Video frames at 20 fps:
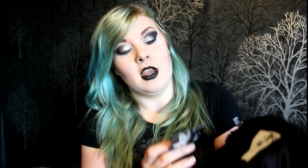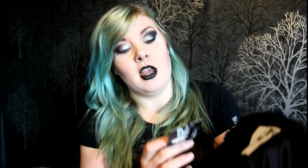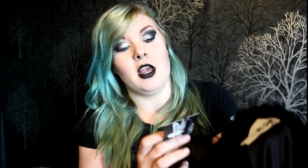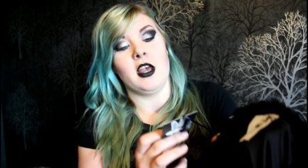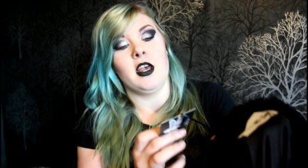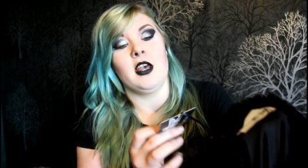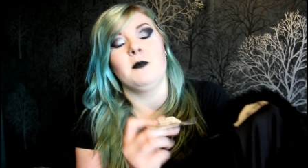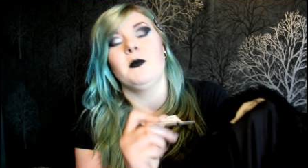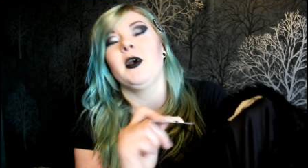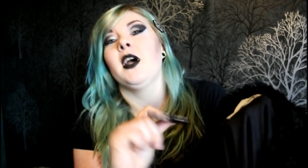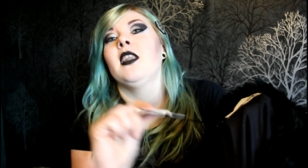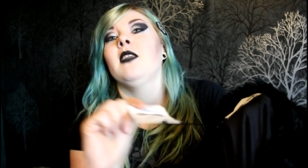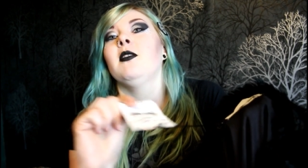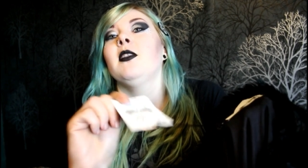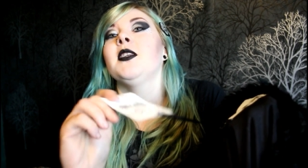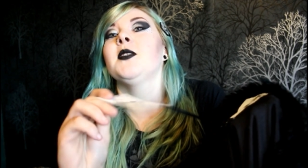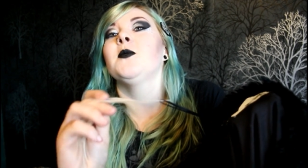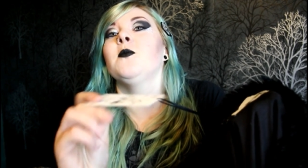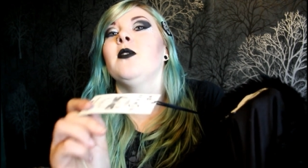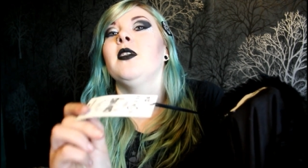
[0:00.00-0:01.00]
And
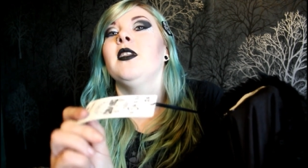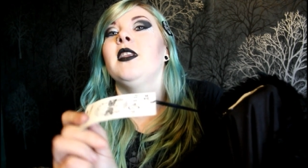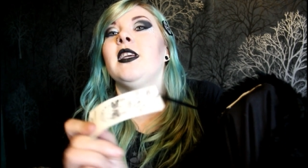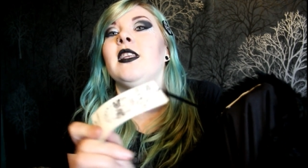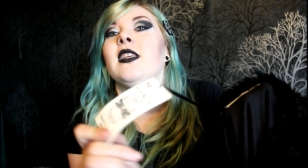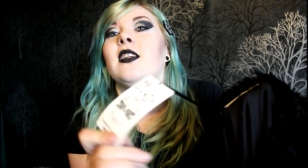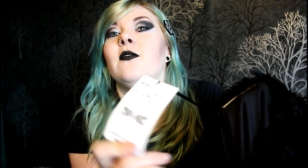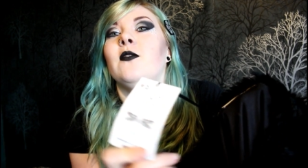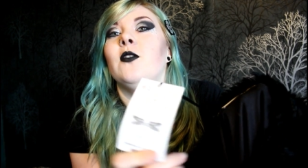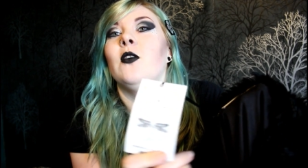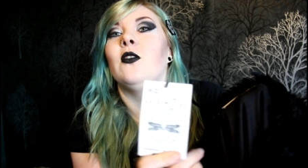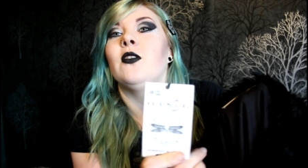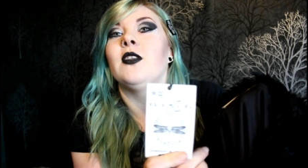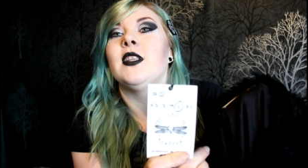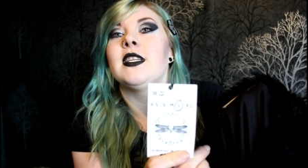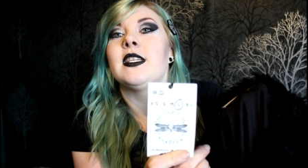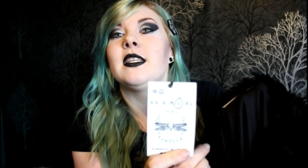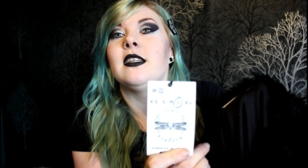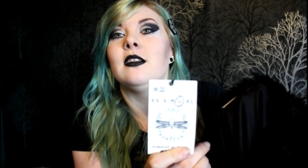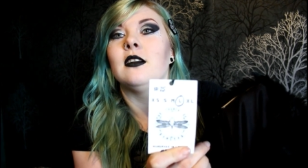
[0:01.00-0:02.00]
there's one thing that I've got on
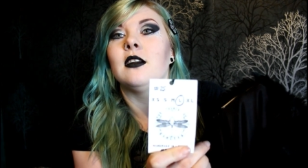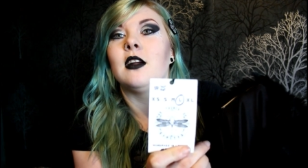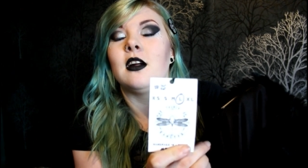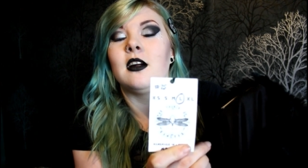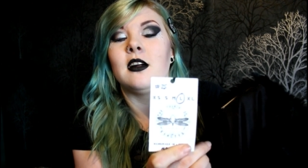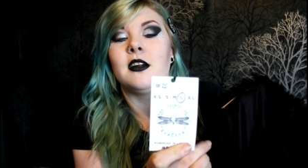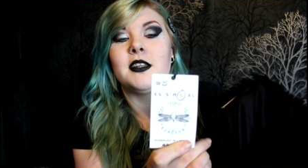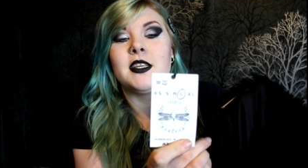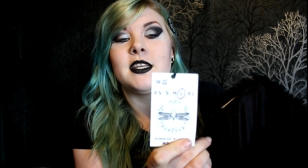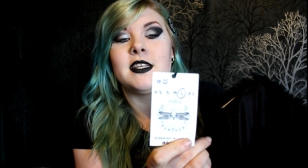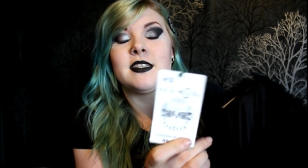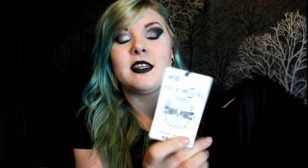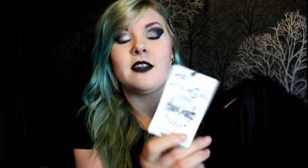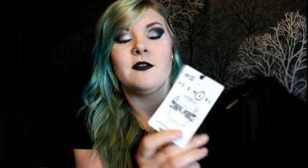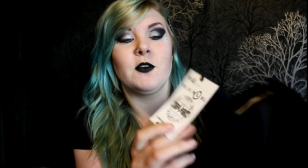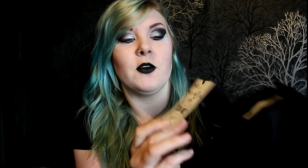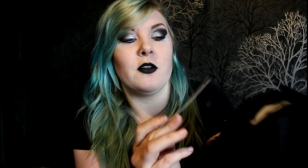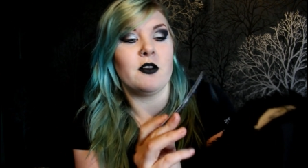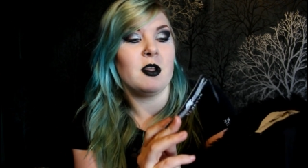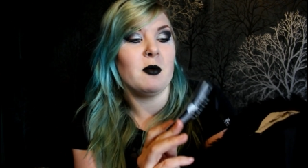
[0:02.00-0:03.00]
this little card is
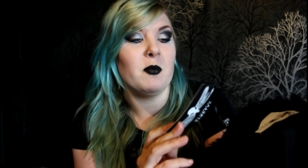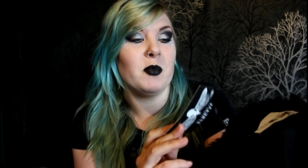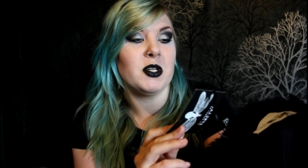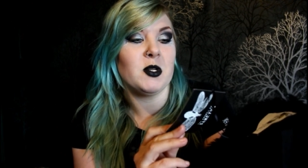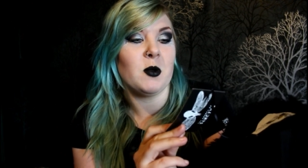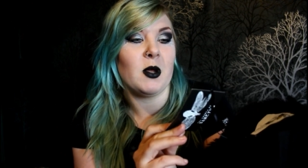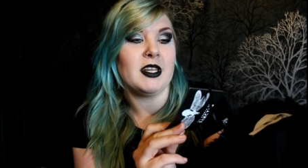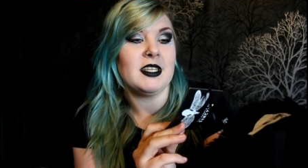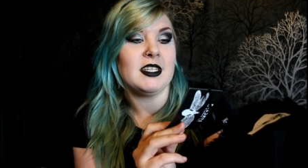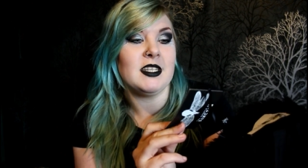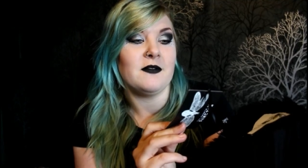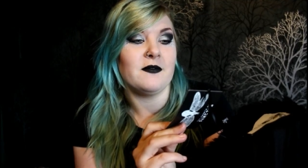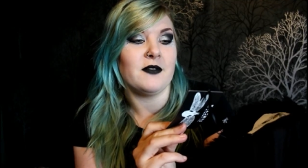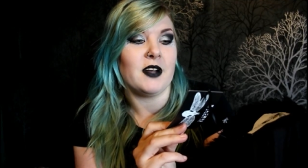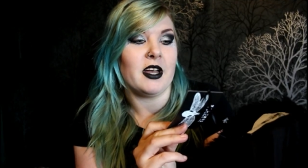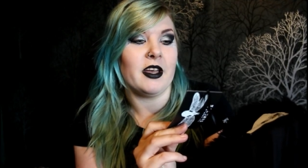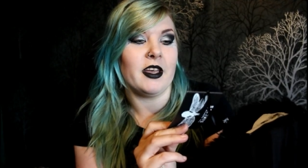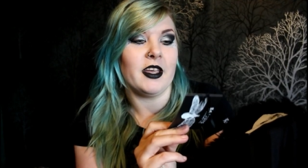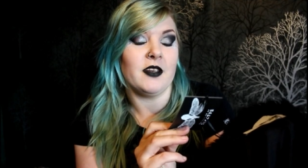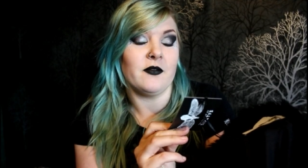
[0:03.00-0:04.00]
I've got number
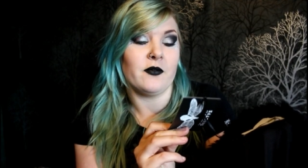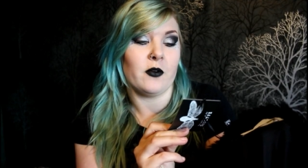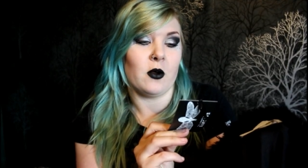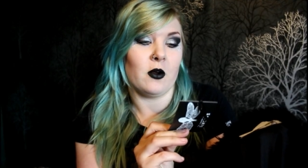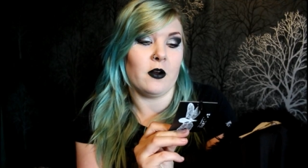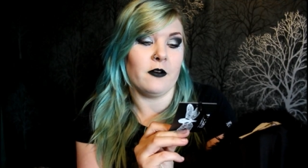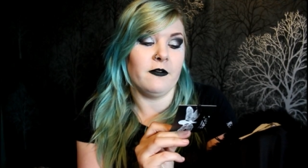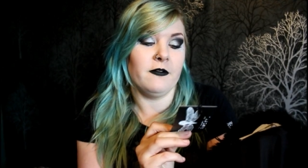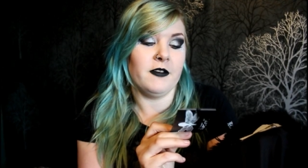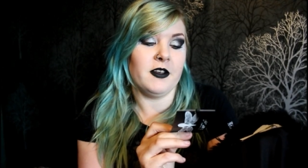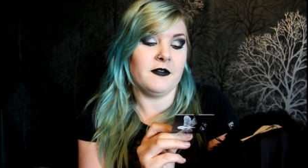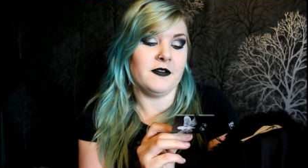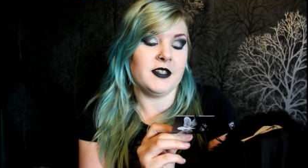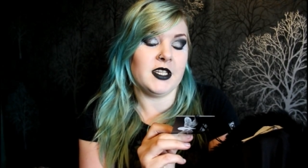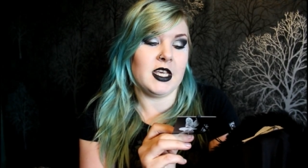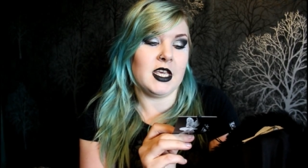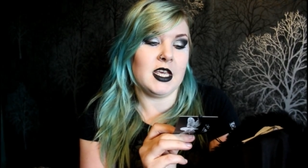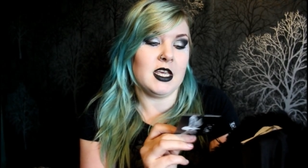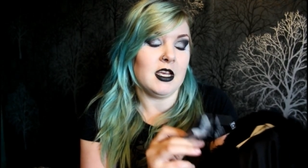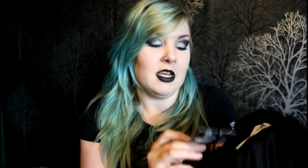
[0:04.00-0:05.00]
25 of
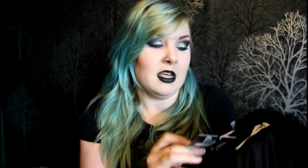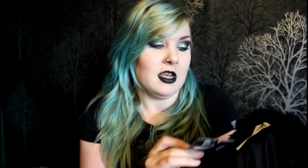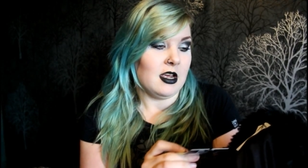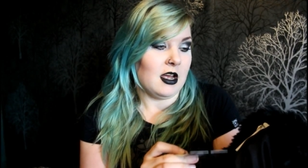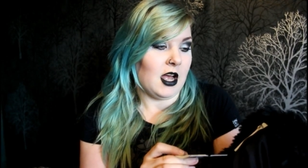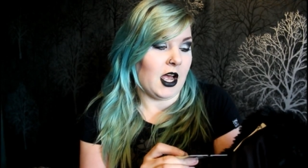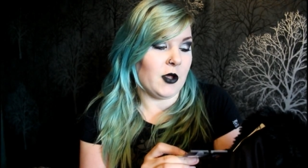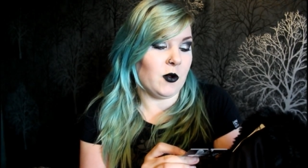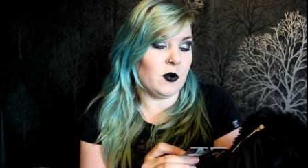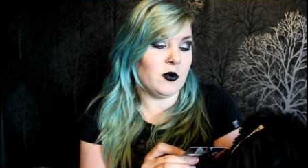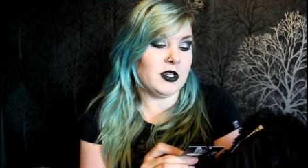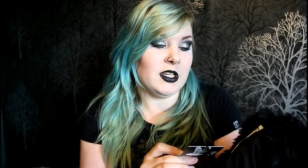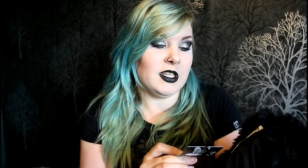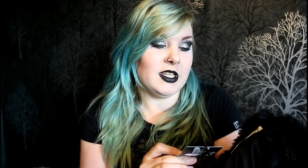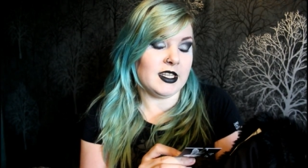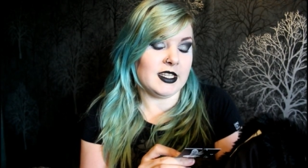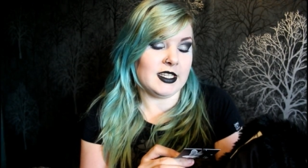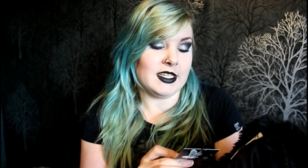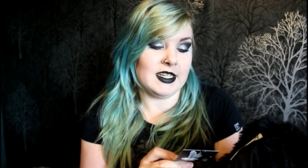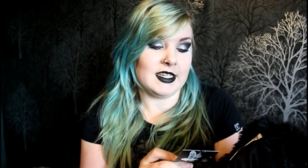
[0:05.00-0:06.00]
50. I ordered
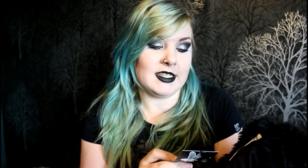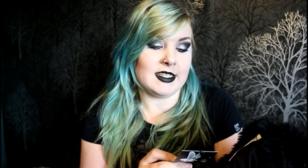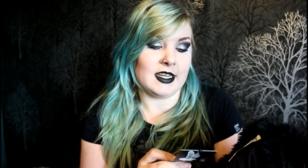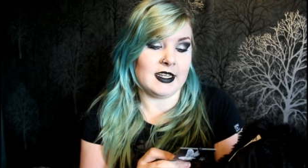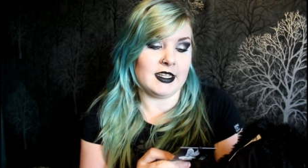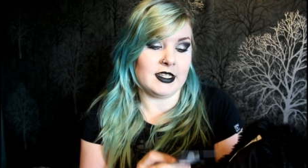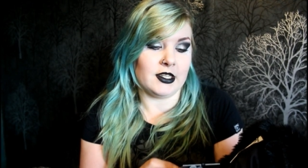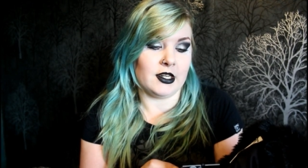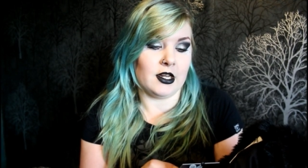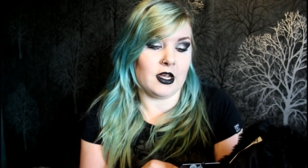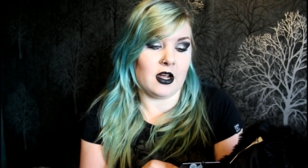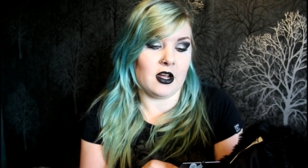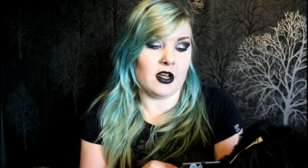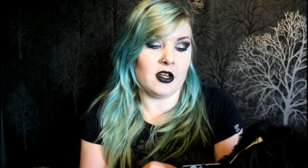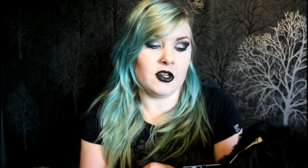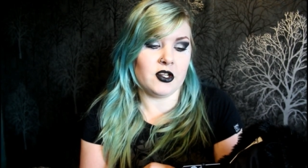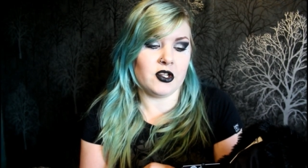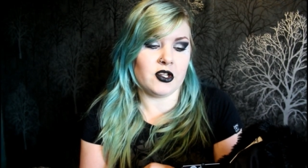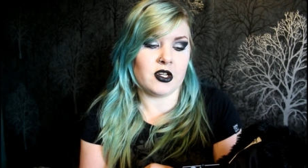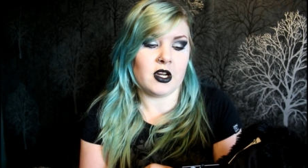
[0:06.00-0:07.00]
this in a size
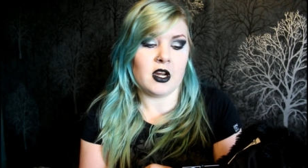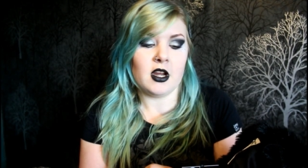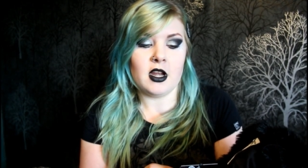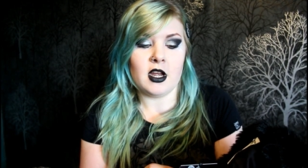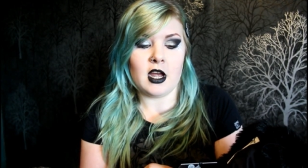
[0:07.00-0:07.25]
large.